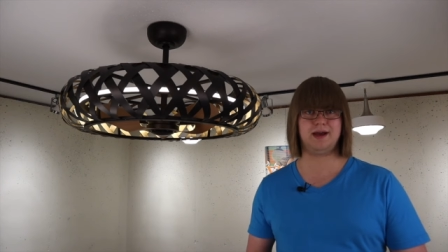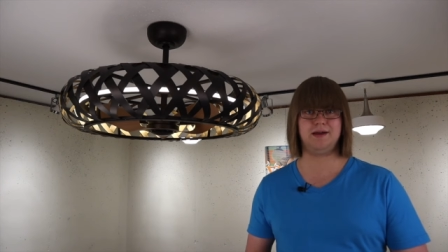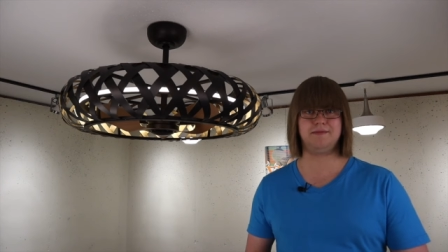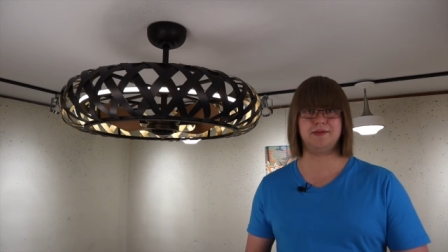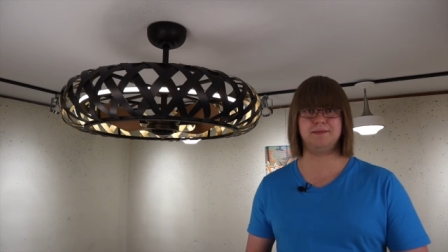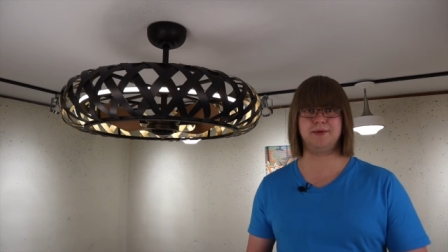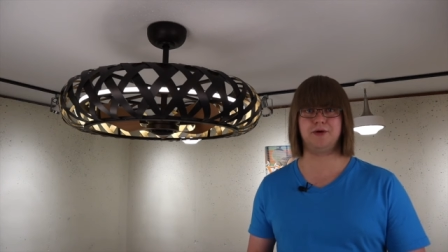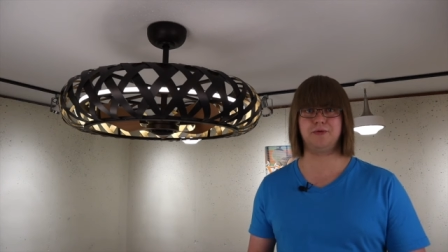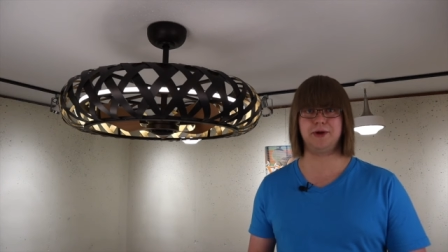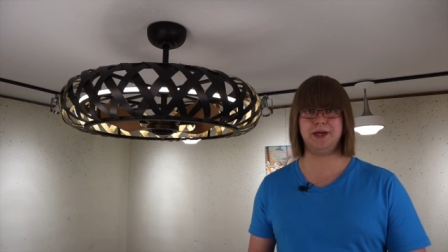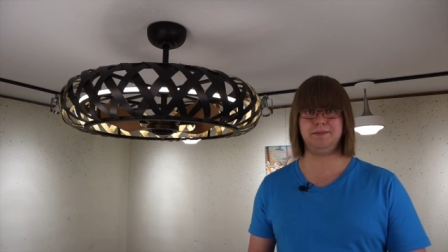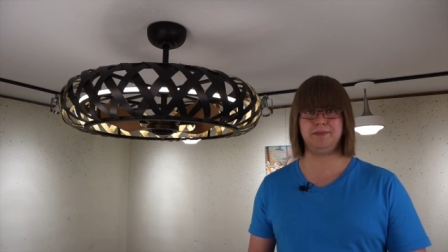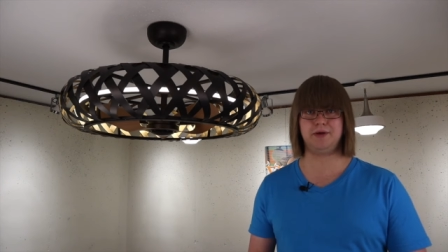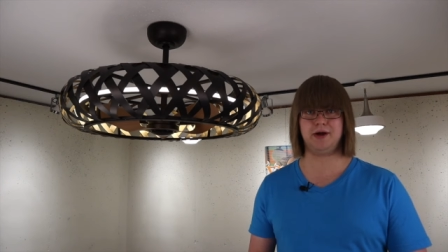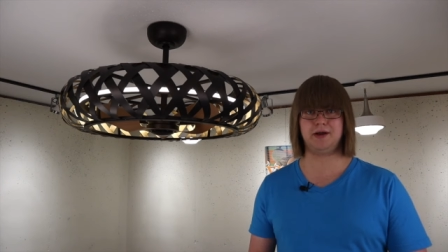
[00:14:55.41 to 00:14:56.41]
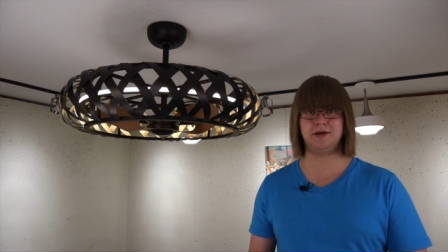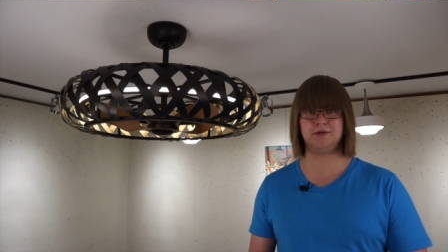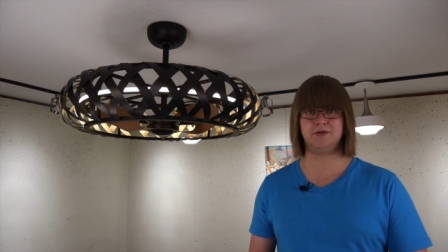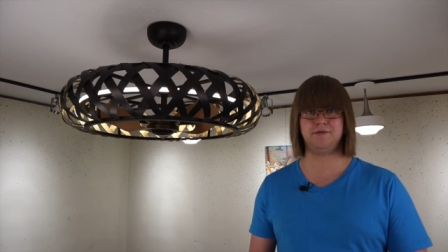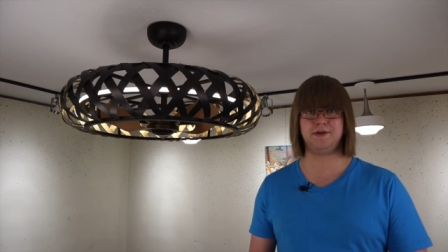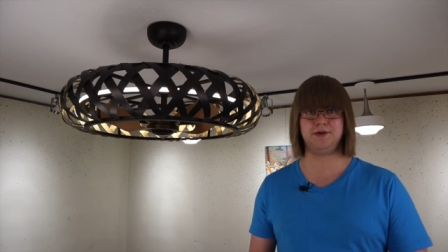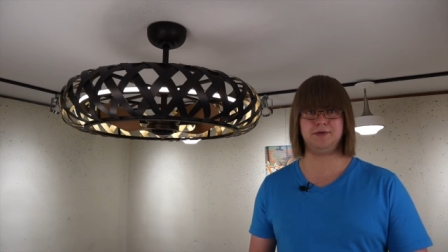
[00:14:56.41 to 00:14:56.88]
I have some great
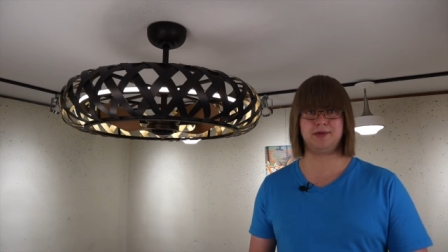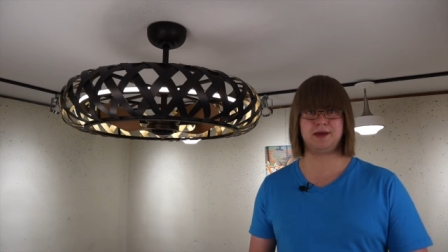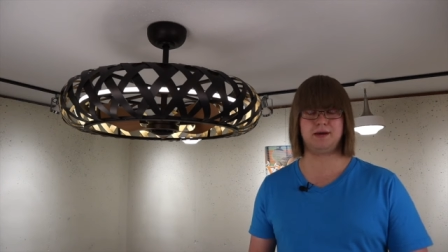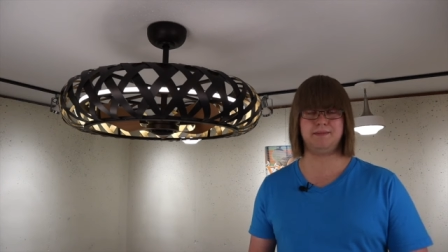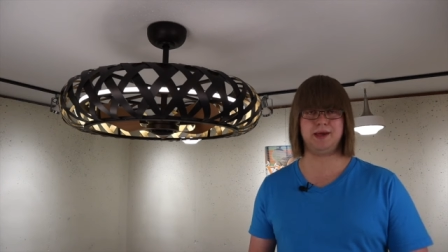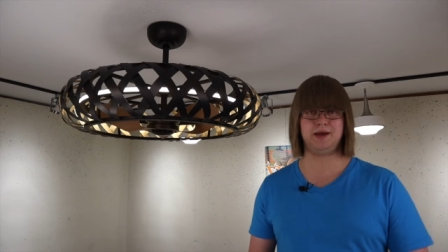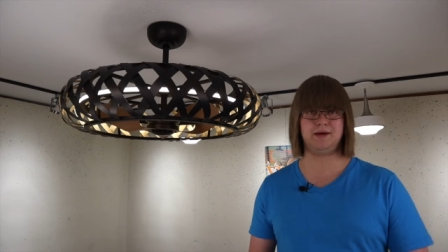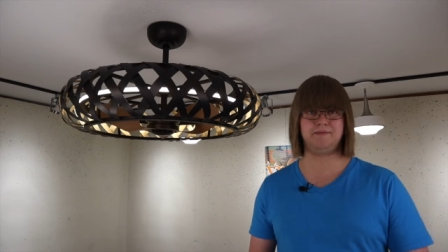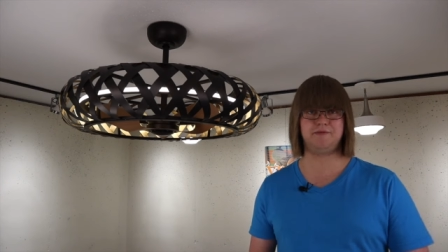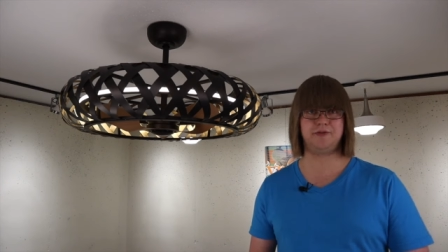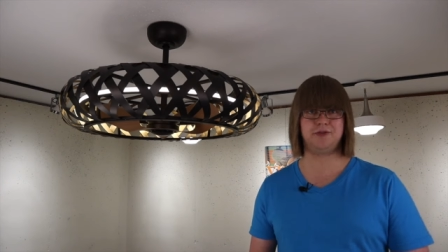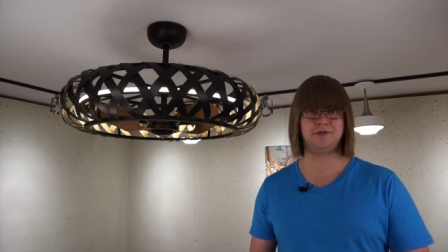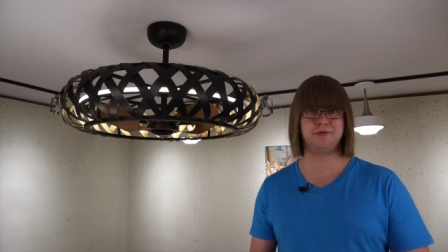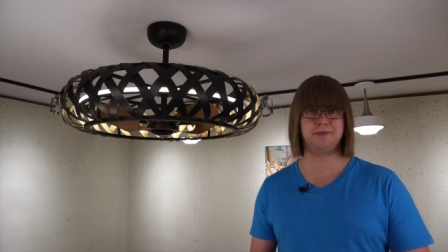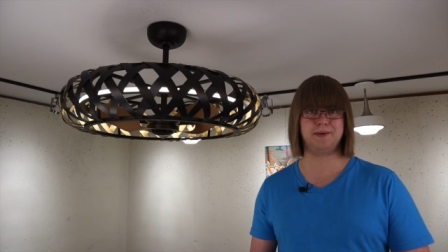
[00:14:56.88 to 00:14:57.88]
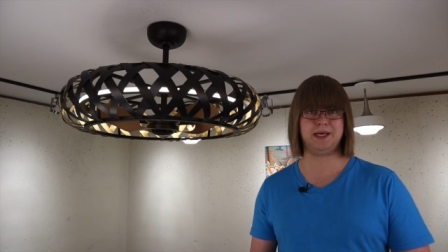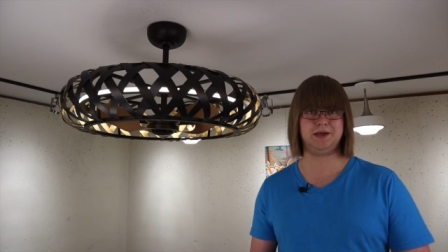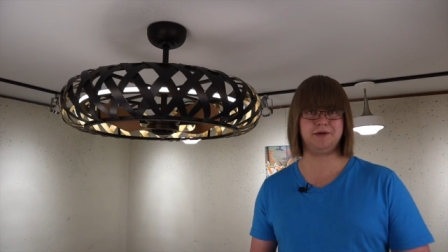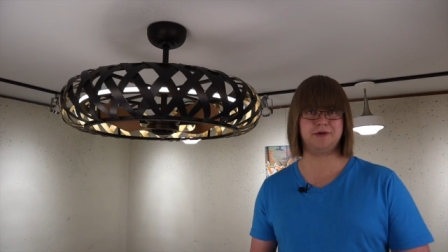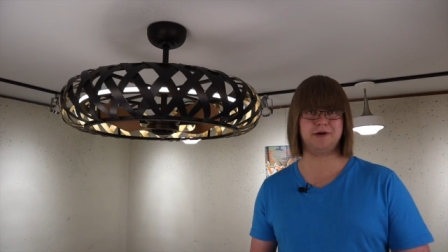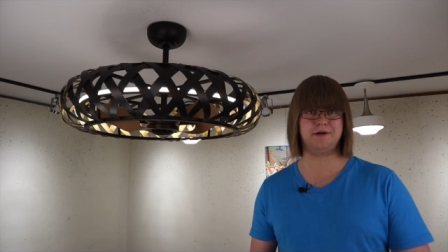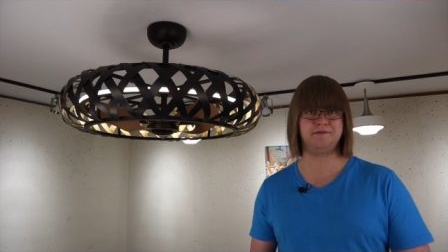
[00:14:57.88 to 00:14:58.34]
product reviews coming up for the
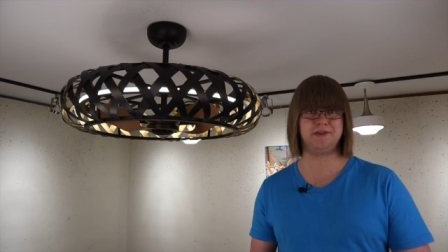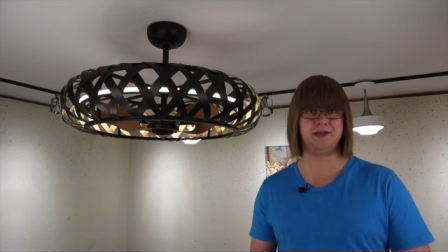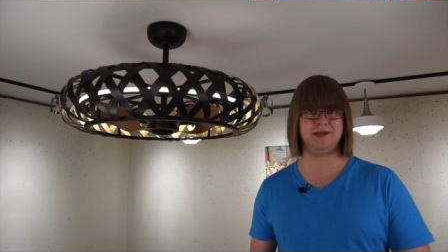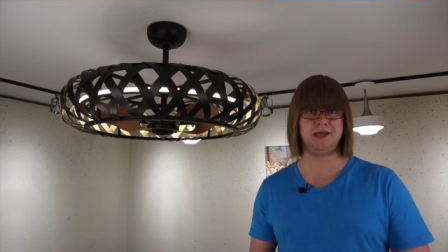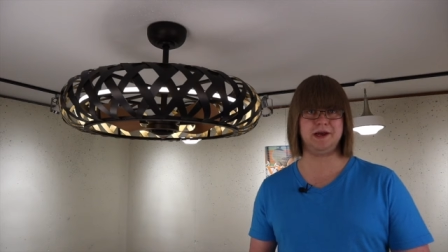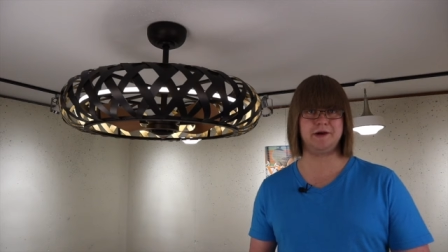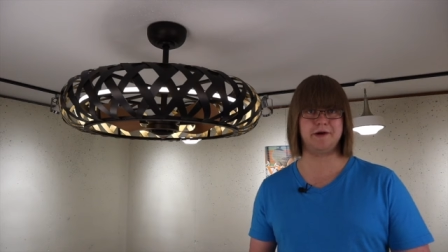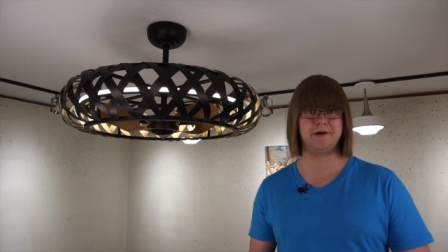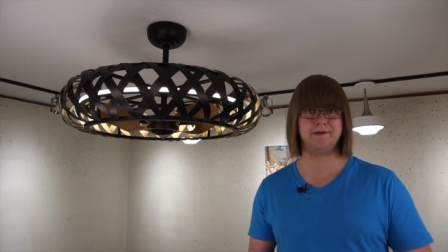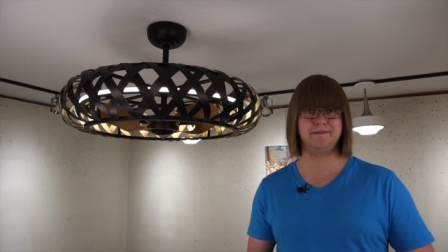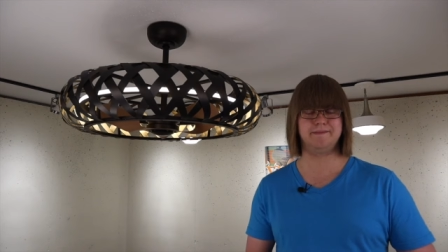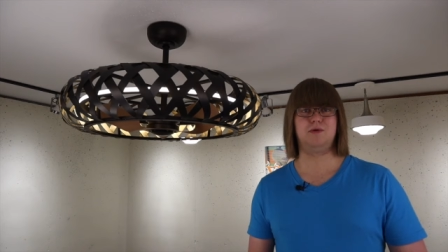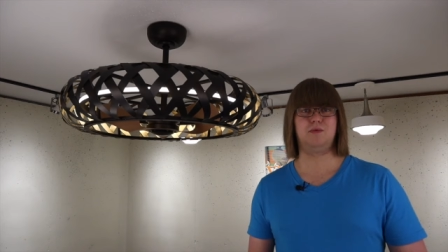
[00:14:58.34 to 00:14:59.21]
remainder of the year.